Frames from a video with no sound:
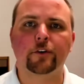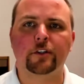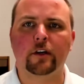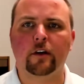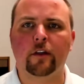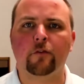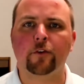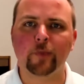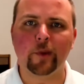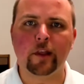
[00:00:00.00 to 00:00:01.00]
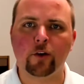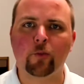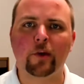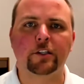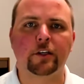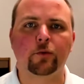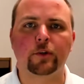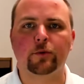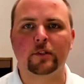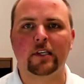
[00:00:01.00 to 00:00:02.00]
first on, on the first bit that you mentioned,
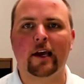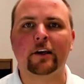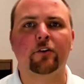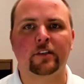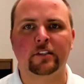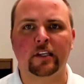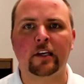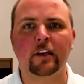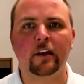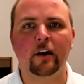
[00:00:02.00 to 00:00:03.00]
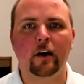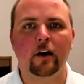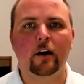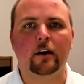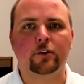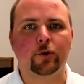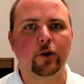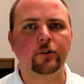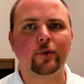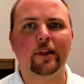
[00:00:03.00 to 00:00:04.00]
which was accuracy. Uh, so it
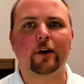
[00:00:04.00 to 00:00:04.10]
goes